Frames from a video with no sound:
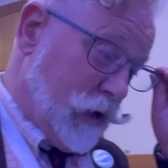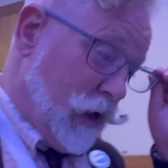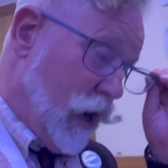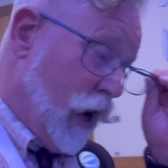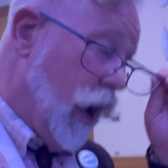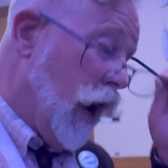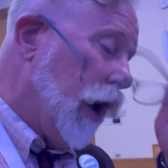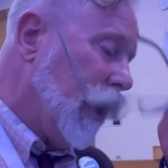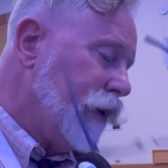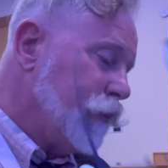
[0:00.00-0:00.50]

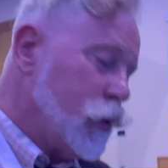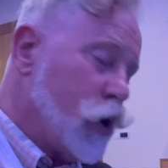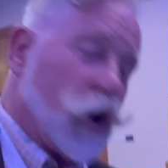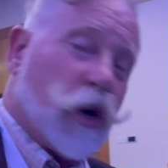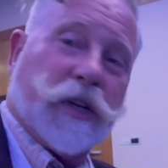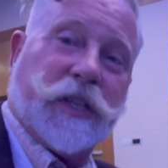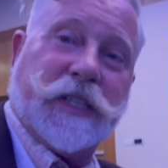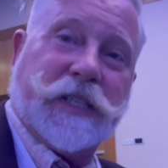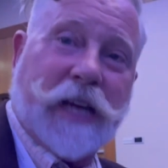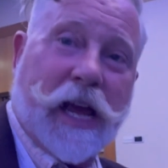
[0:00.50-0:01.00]
I'm
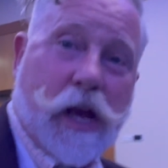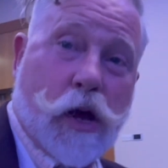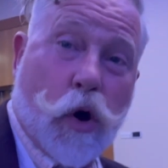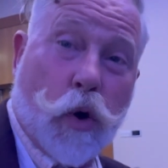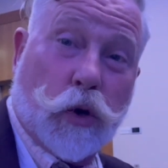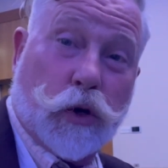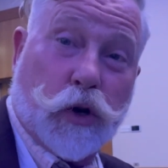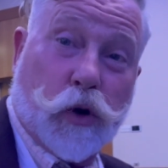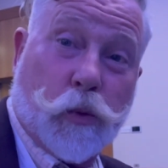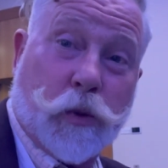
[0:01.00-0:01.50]
your
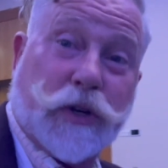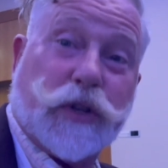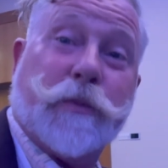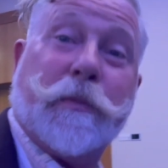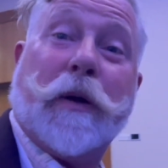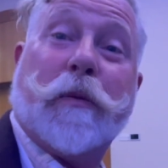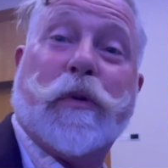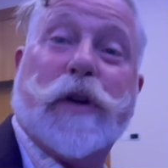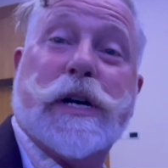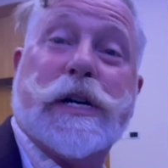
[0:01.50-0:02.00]
stakeholder, Richard
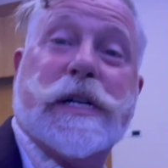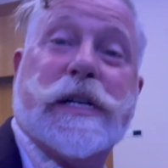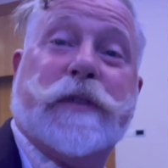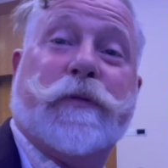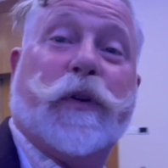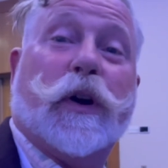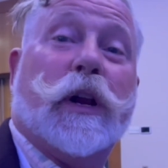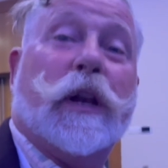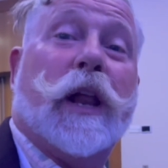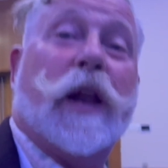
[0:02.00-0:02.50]

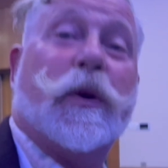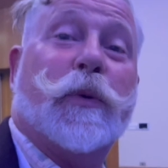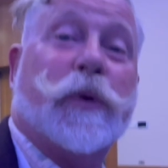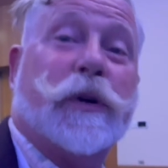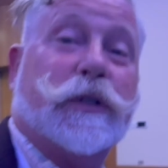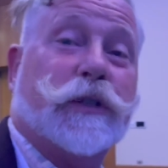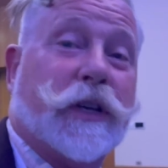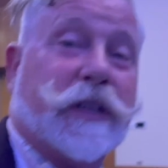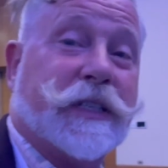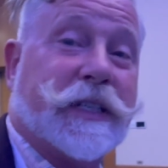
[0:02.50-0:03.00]
McBride, for
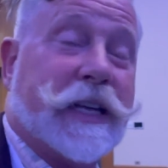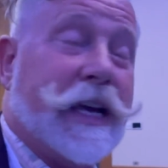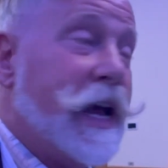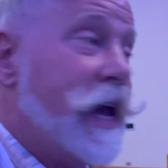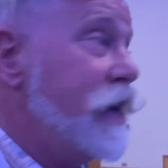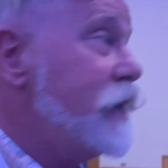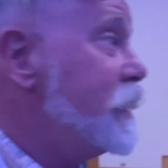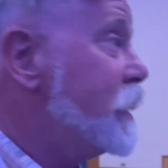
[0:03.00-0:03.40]
lullaworld.ca